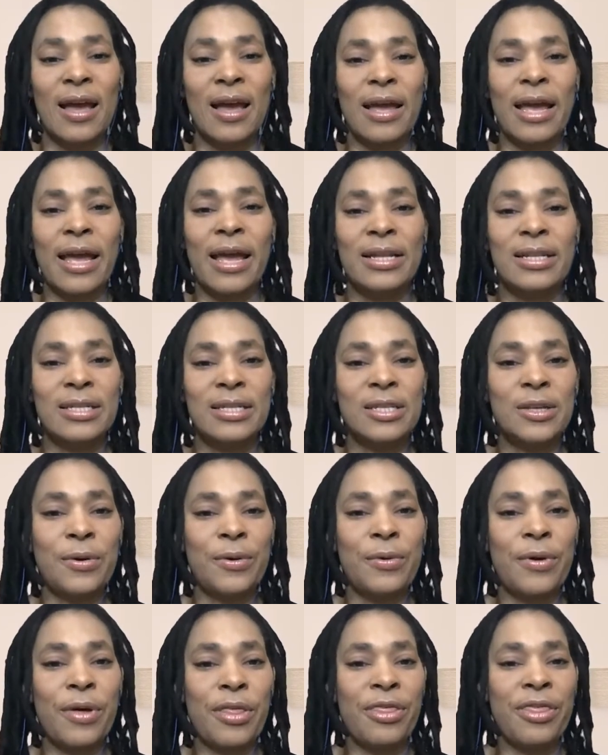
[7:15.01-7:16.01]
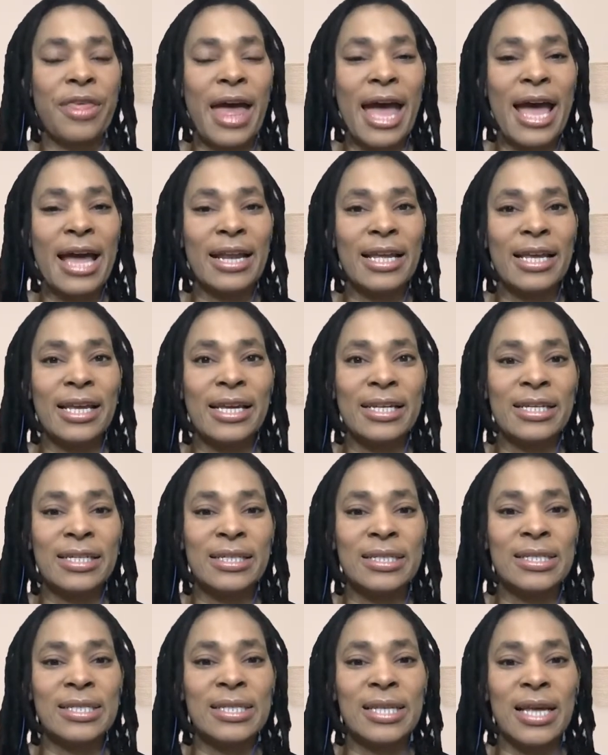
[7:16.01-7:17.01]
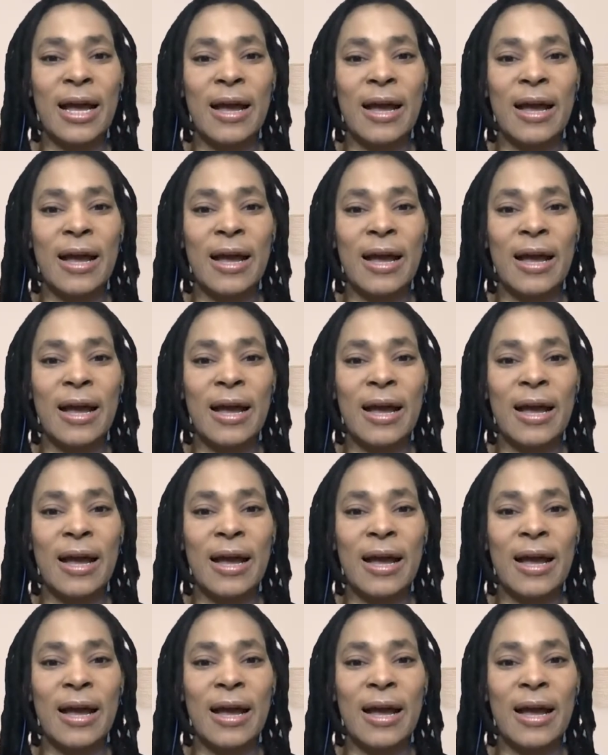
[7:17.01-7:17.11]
And so that is